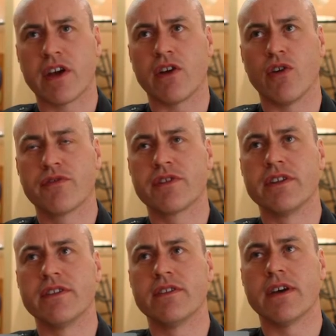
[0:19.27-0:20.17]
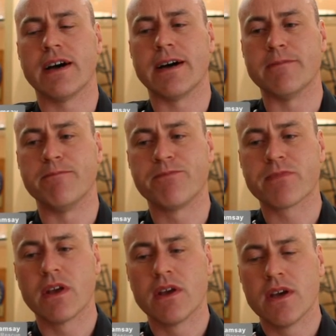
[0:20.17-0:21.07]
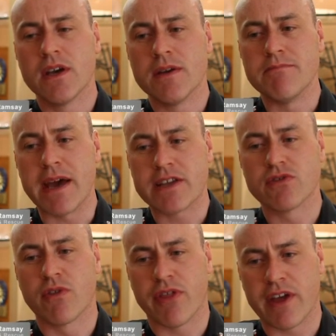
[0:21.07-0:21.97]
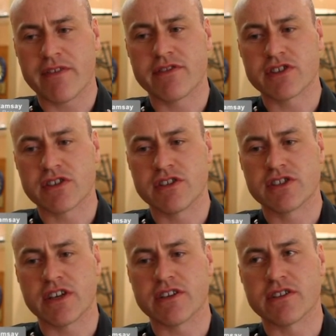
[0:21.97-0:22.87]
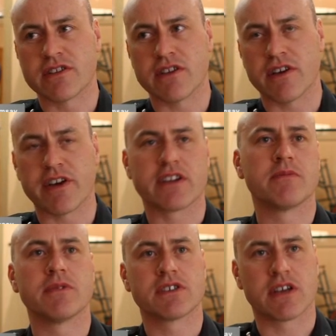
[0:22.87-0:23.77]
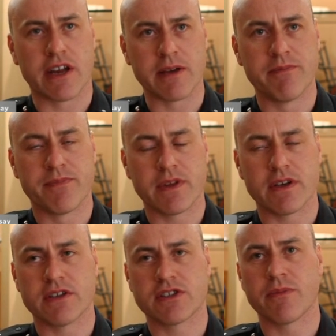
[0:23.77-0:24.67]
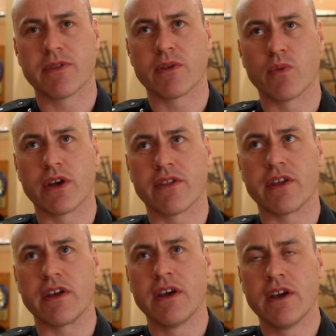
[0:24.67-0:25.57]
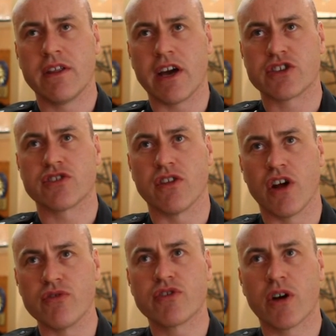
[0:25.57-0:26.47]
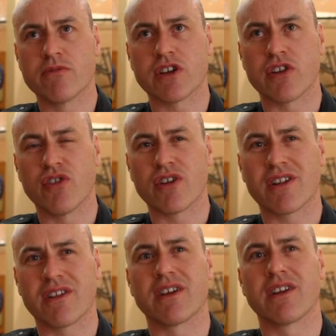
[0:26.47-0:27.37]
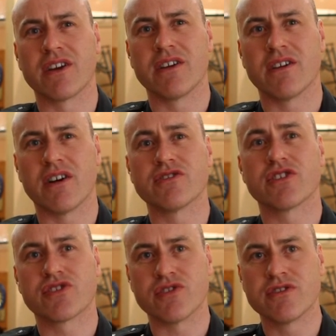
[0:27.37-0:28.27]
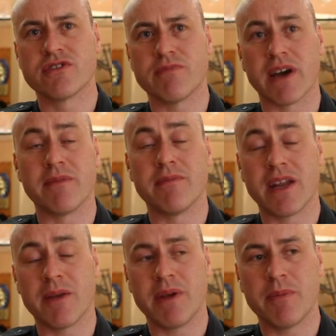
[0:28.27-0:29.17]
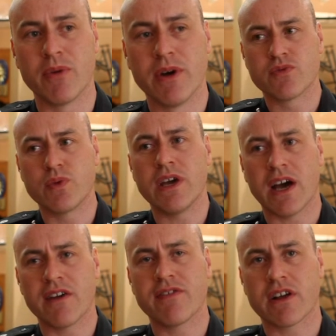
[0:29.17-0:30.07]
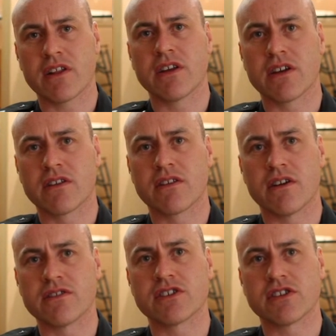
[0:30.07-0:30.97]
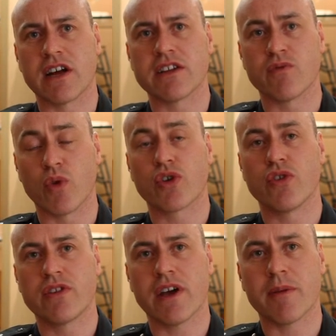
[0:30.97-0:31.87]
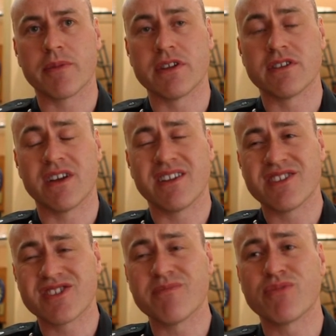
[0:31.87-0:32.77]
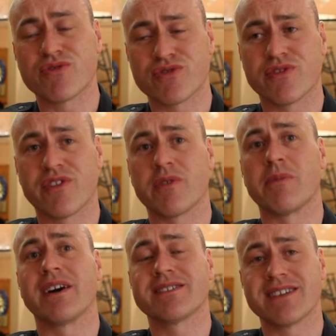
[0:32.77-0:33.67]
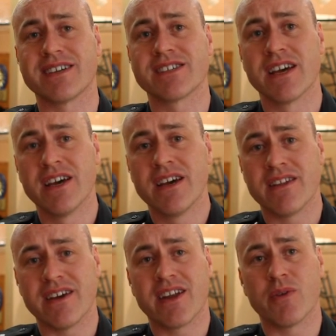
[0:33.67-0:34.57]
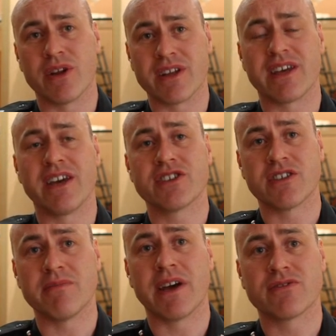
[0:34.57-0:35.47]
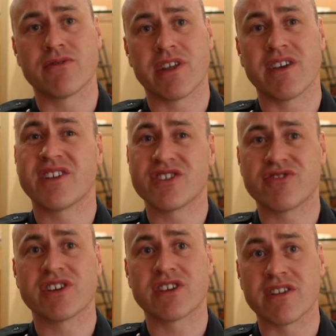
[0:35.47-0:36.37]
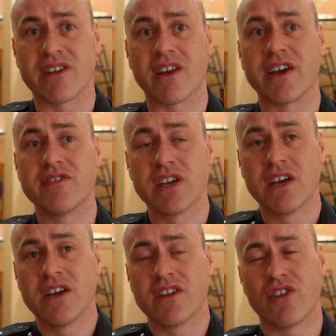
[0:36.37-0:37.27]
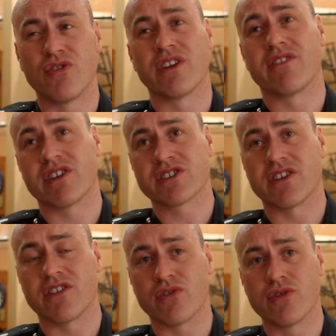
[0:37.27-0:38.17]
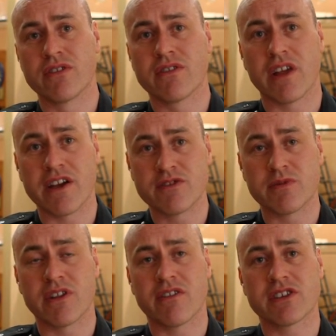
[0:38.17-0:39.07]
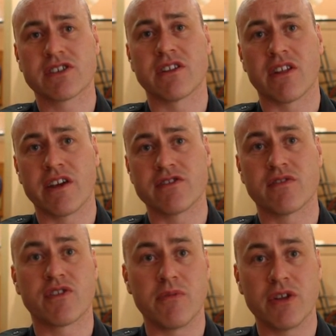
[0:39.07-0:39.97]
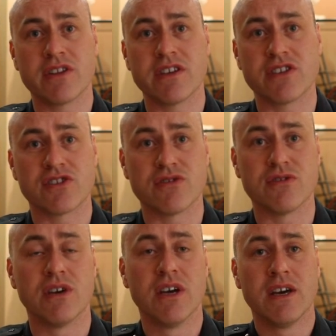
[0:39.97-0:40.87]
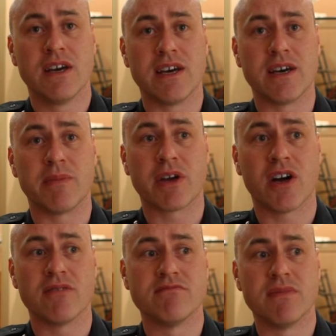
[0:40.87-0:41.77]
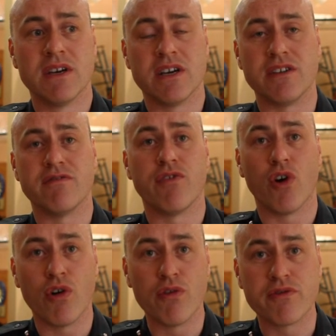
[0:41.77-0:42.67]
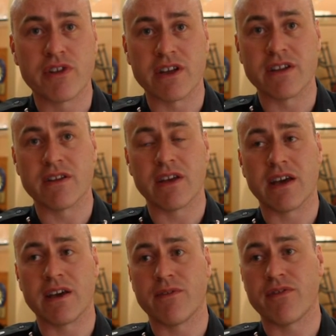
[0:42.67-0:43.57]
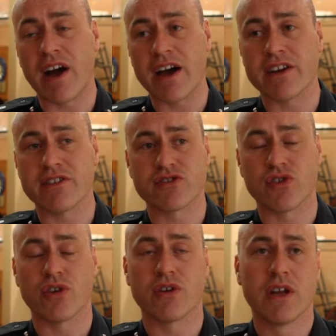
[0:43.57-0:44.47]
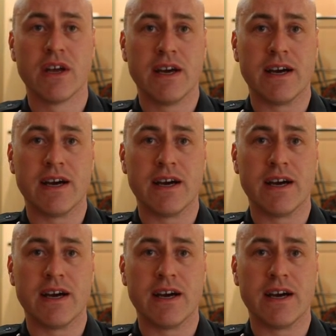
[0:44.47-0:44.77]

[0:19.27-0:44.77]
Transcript: Very often, metal theft is considered a victimless crime. It's something where the actual outcomes are not clearly understood by many people. We have a clear understanding of what could happen, and the simple truth of the matter is that anyone engaged in metal theft is risking their lives. They're not only risking their own lives, but they're risking the lives of communities who become involved in fires or